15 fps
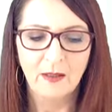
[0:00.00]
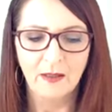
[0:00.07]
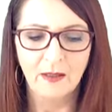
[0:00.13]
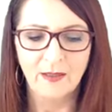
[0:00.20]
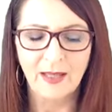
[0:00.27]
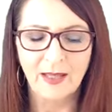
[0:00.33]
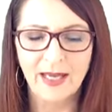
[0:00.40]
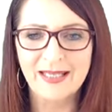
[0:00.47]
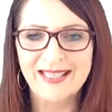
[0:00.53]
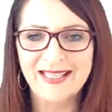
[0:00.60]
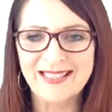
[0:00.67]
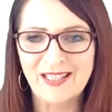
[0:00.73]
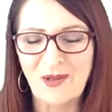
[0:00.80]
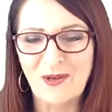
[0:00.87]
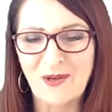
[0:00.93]
That is a
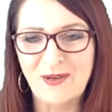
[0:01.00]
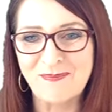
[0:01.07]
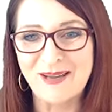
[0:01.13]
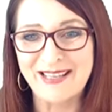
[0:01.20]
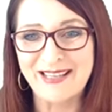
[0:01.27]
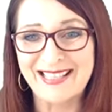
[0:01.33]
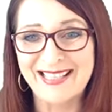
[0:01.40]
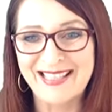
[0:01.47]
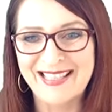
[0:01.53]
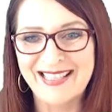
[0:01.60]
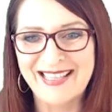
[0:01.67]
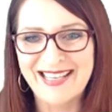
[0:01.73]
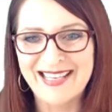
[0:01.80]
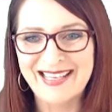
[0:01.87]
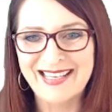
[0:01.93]
lot of money,
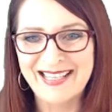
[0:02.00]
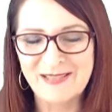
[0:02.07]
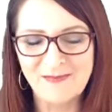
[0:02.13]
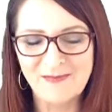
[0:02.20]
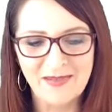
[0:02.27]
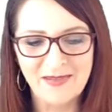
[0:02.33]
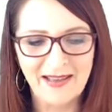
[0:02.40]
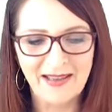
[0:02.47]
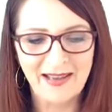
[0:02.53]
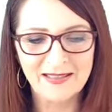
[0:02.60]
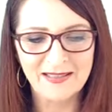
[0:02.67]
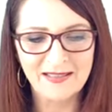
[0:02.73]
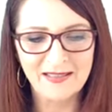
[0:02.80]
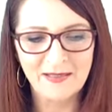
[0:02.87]
and